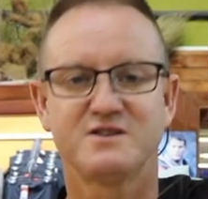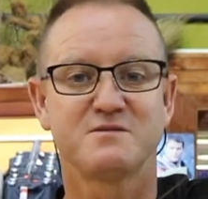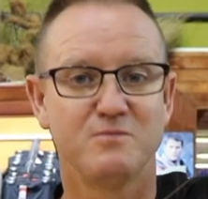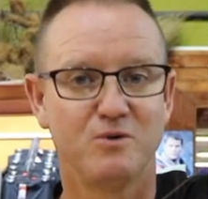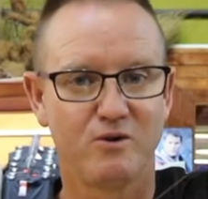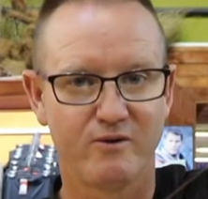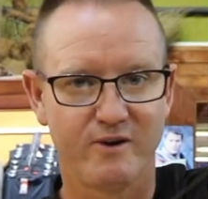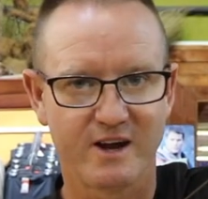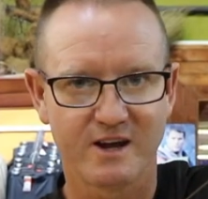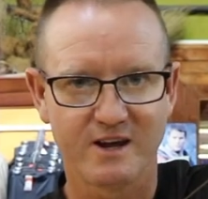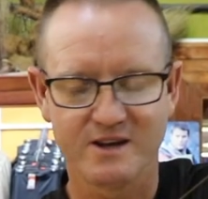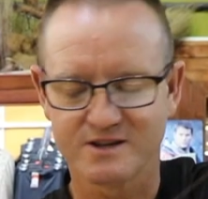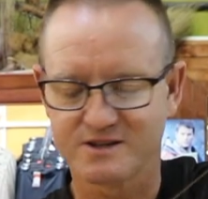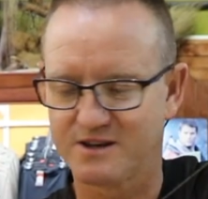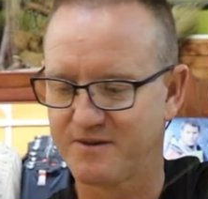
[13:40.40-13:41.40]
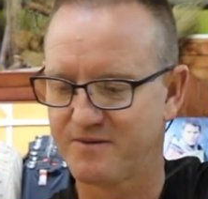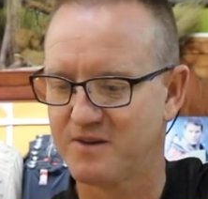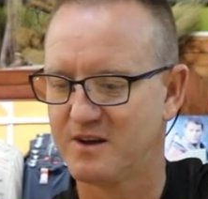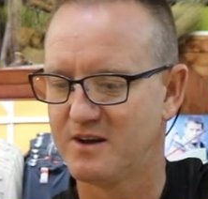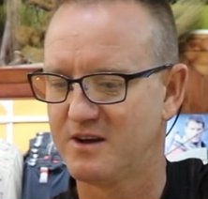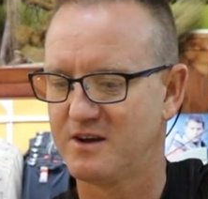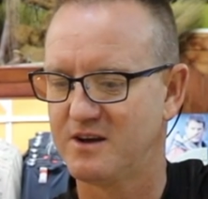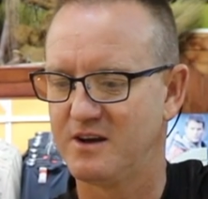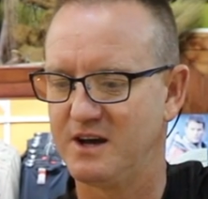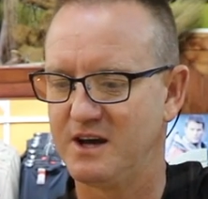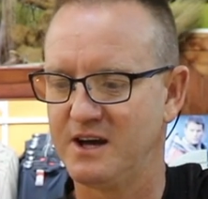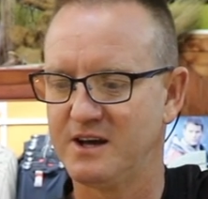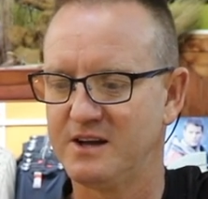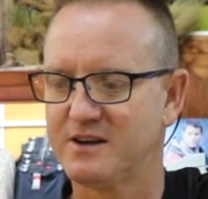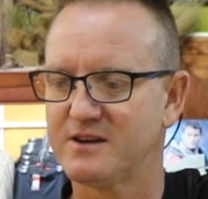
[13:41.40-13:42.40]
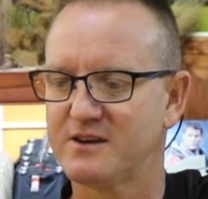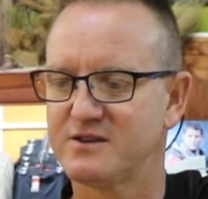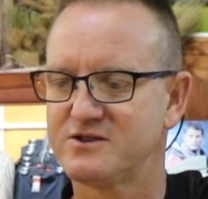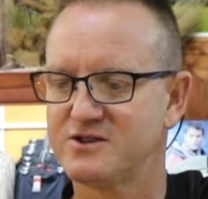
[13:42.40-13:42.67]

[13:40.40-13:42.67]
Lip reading: small raggies, and